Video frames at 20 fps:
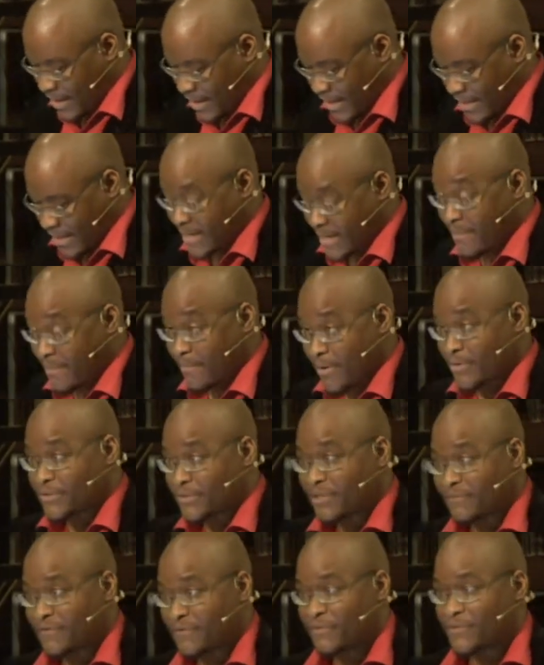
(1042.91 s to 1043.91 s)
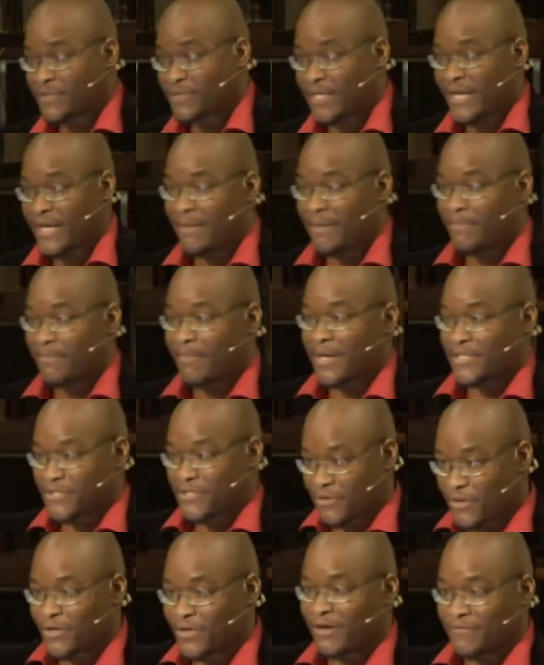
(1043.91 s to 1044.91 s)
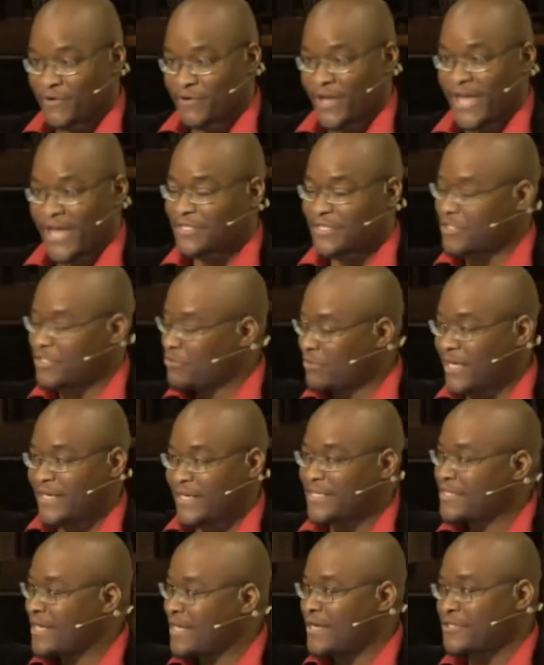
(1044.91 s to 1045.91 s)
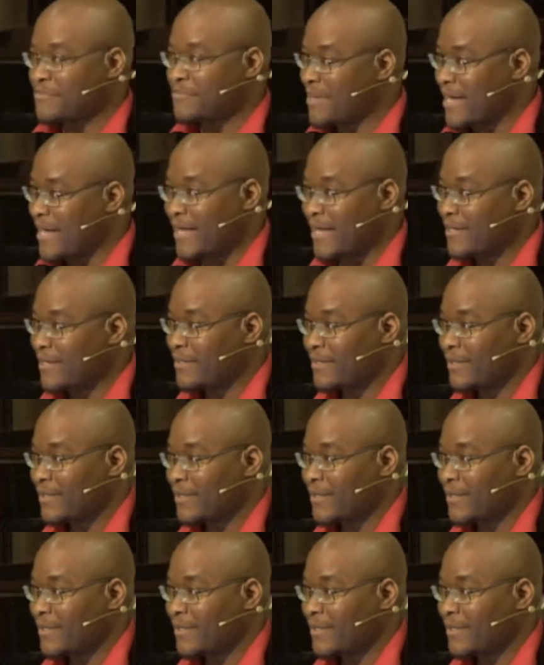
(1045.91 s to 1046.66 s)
Right, now, most of you said by showing of your hand, it's too late to change your mind,